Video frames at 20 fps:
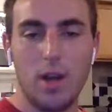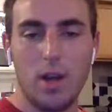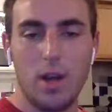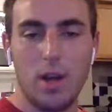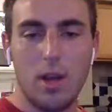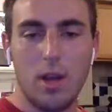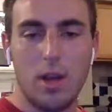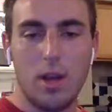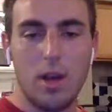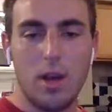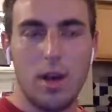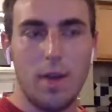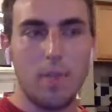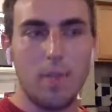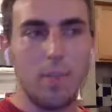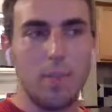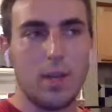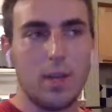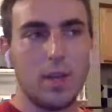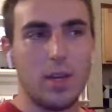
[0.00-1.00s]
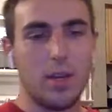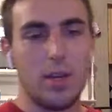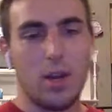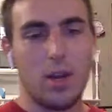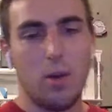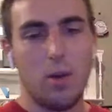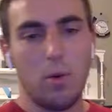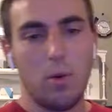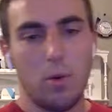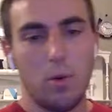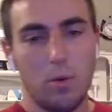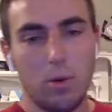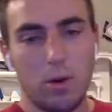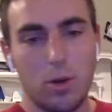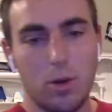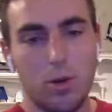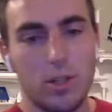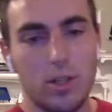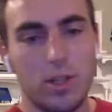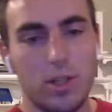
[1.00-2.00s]
We'll
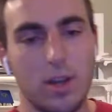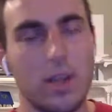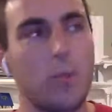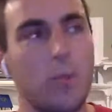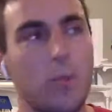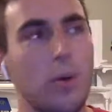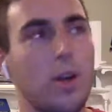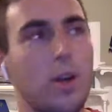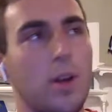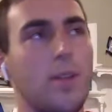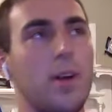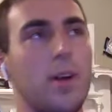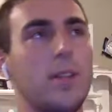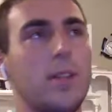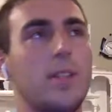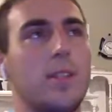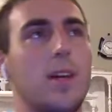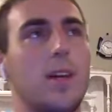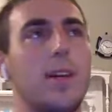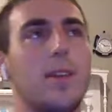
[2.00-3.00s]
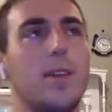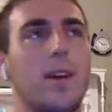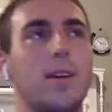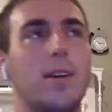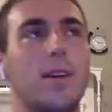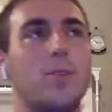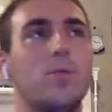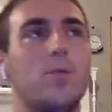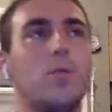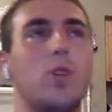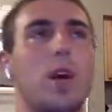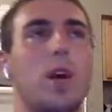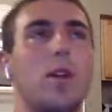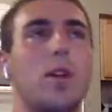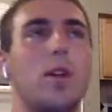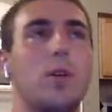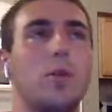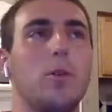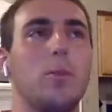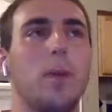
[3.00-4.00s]
go to Duncan. What are your thoughts on
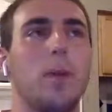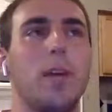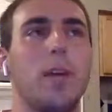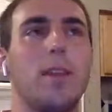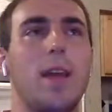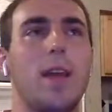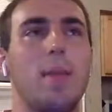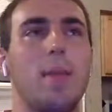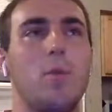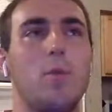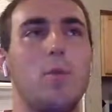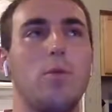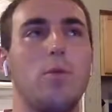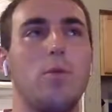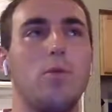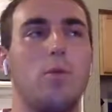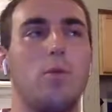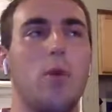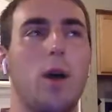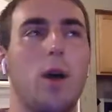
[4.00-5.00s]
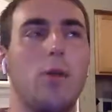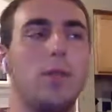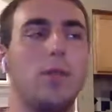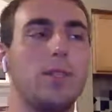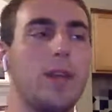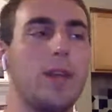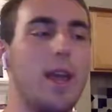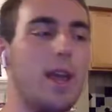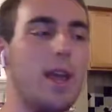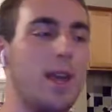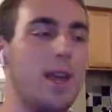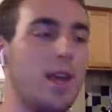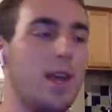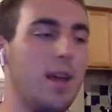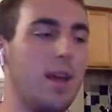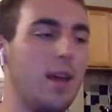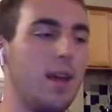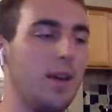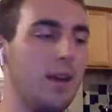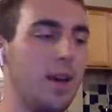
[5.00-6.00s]
Jallow making that move to Ohio State
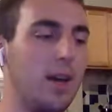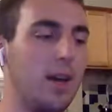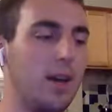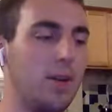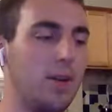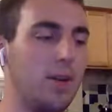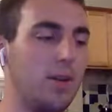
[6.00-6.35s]
and Chris